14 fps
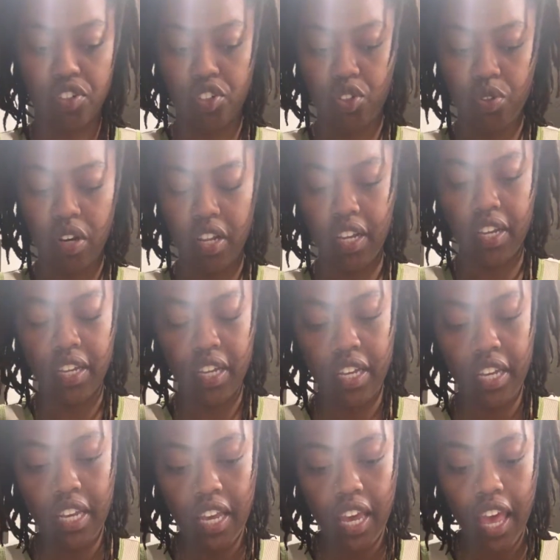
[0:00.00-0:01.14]
strala.
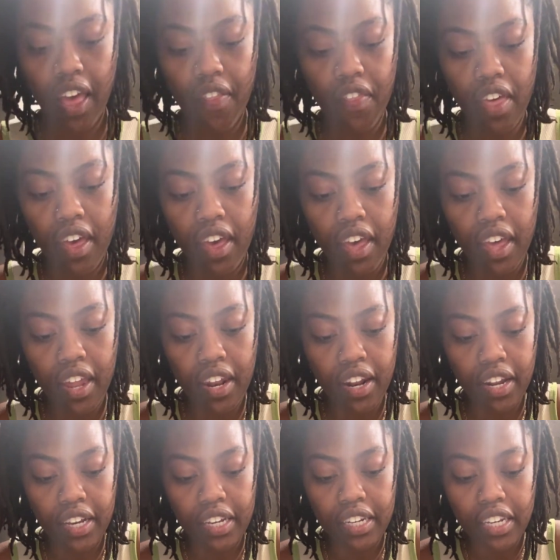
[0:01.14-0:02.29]
And then
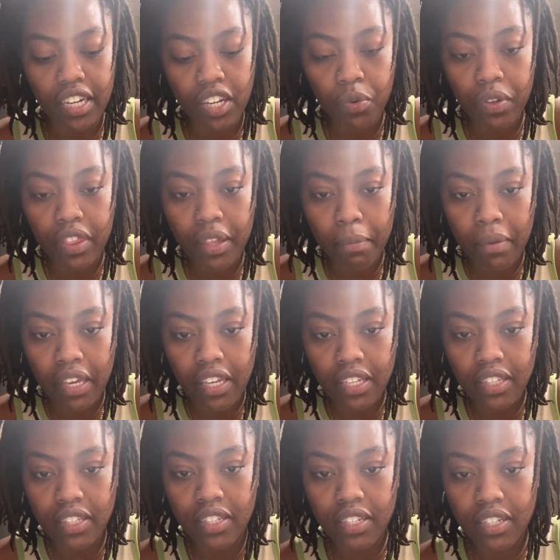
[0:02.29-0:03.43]
I can eat it with the
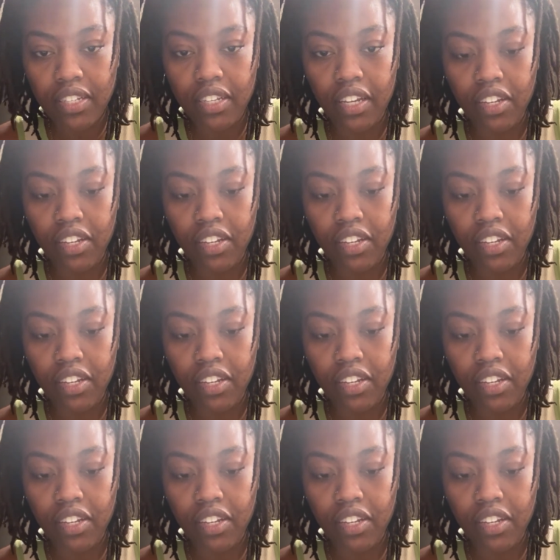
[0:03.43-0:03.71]
beans